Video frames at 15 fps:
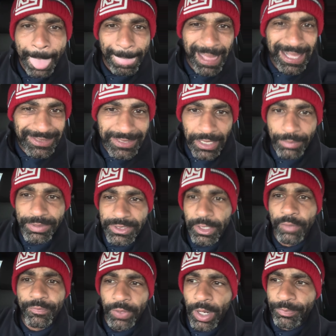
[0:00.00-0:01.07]
and set
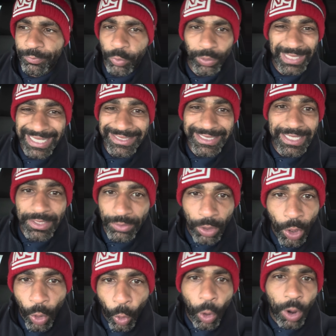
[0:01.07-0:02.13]
himself up for, like I said, either
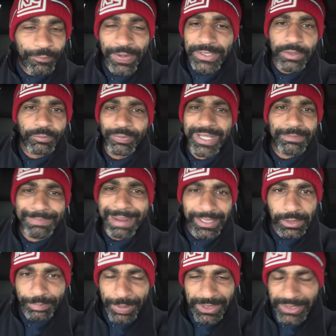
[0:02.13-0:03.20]
offensive
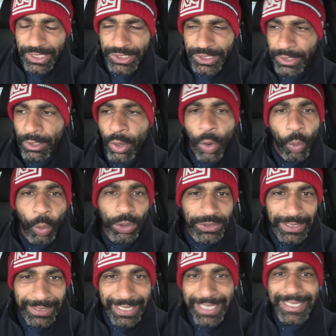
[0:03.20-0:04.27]
rebounding position or
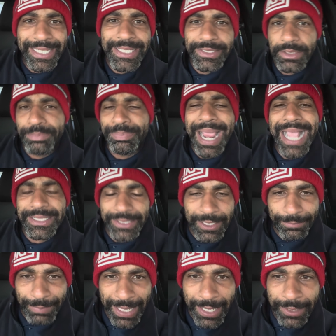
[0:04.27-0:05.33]
to get an easy
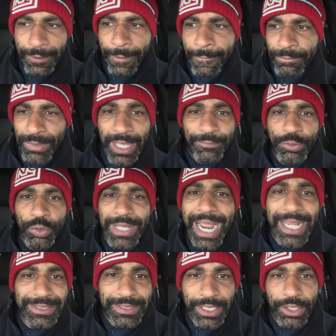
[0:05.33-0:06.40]
basket, man. If you
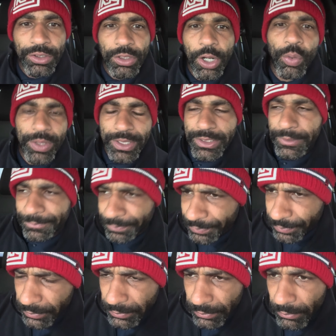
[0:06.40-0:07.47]
guys didn't notice,
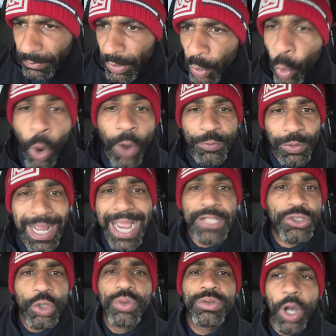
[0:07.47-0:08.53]
or if you guys
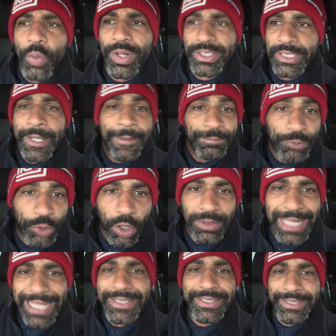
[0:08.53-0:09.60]
do notice, during
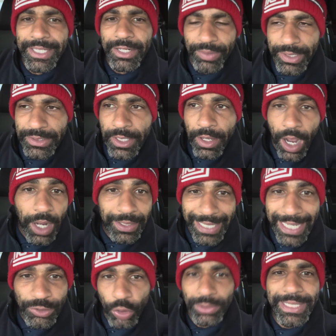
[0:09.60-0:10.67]
that series
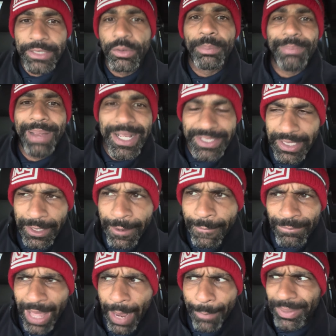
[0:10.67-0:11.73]
against the Orlando Magic,
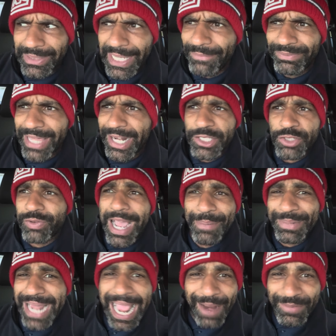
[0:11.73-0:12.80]
I believe Dennis
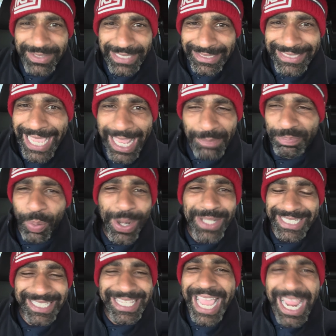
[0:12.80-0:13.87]
Rodman averaged like 10 points
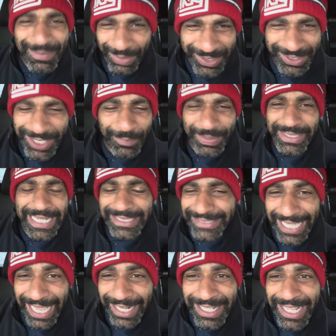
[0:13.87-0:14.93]
a game or something like
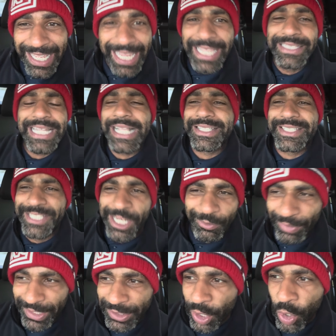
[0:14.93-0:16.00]
that in that
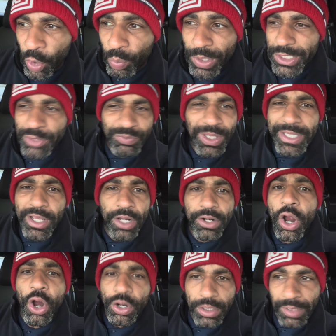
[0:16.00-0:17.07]
series, which is really
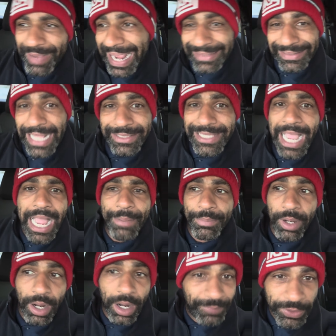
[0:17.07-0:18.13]
unheard of at that time
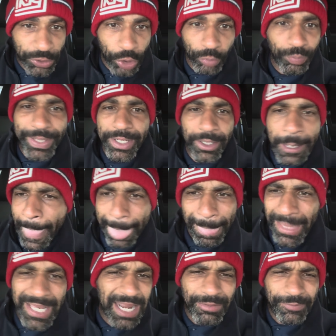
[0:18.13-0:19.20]
of his career.
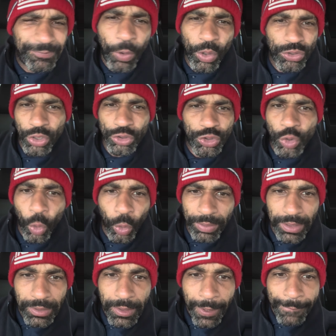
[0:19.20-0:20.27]
He never focused on
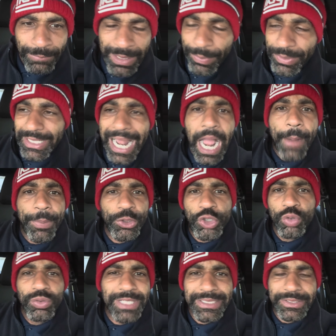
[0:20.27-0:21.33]
scoring. He was an
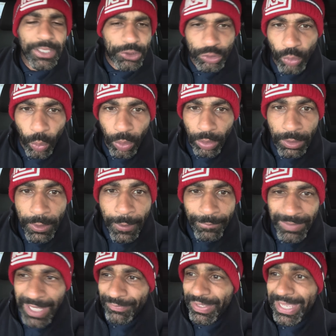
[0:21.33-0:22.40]
opportunistic scorer.
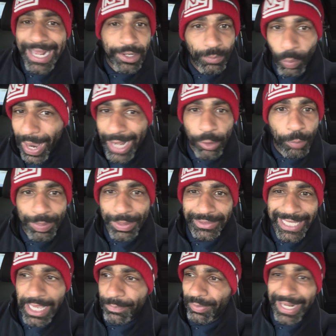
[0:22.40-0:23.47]
If he had a wide open
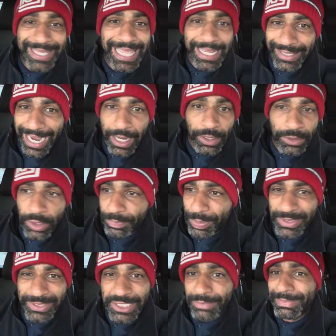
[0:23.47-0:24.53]
layup, right, he had got a good
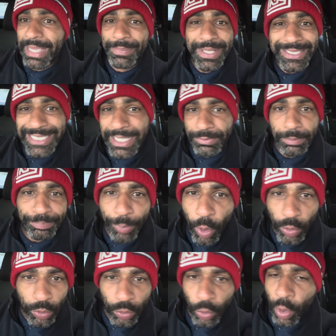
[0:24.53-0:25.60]
position. Maybe he tipped the
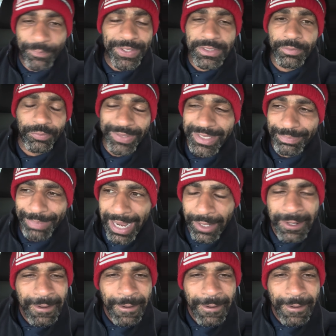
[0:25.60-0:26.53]
ball on an offensive rebound.